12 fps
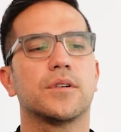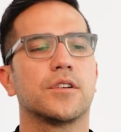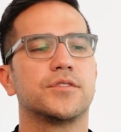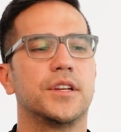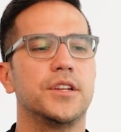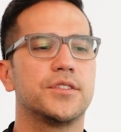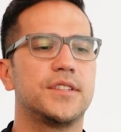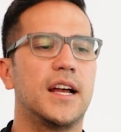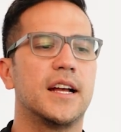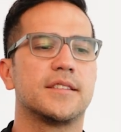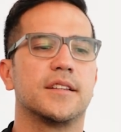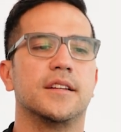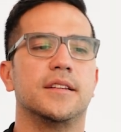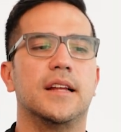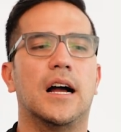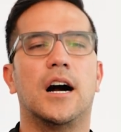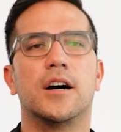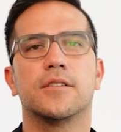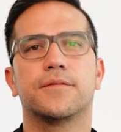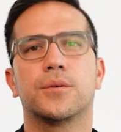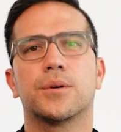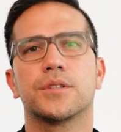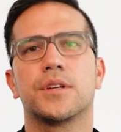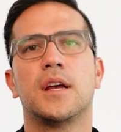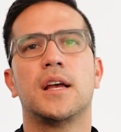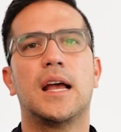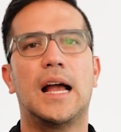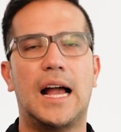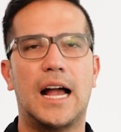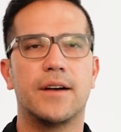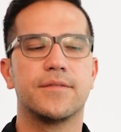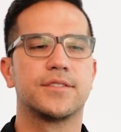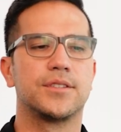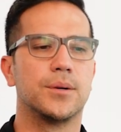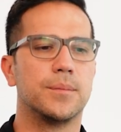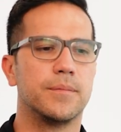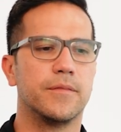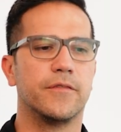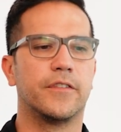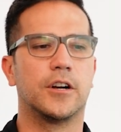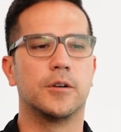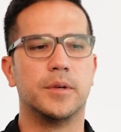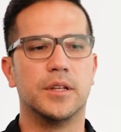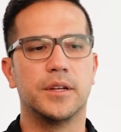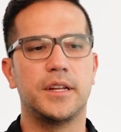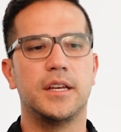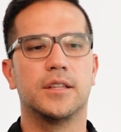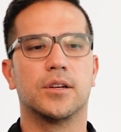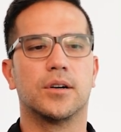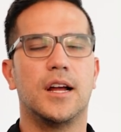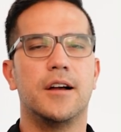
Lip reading: coccidiostats and ionophores have some variability in their